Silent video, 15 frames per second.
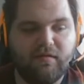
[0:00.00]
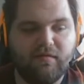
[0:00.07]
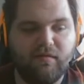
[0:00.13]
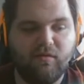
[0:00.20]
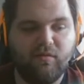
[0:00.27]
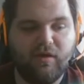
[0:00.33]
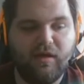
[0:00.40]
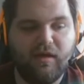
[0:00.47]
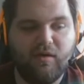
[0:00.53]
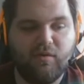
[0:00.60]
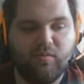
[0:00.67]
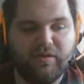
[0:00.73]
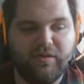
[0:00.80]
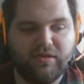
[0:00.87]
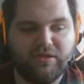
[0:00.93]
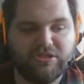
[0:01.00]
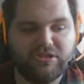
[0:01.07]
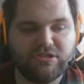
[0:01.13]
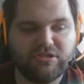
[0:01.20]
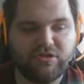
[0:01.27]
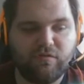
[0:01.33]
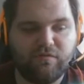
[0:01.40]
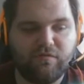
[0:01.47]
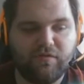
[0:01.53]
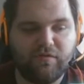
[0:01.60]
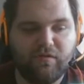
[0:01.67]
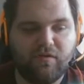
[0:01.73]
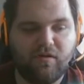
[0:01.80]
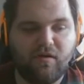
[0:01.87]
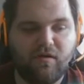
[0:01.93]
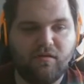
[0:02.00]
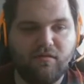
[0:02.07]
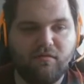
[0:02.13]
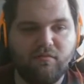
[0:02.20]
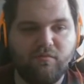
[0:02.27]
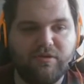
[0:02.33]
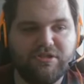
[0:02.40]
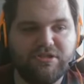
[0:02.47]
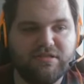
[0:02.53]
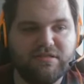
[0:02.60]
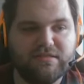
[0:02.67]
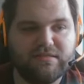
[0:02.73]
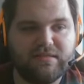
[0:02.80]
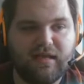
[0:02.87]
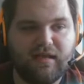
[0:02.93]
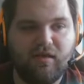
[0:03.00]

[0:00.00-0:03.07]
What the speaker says: so we just go for the call, which is,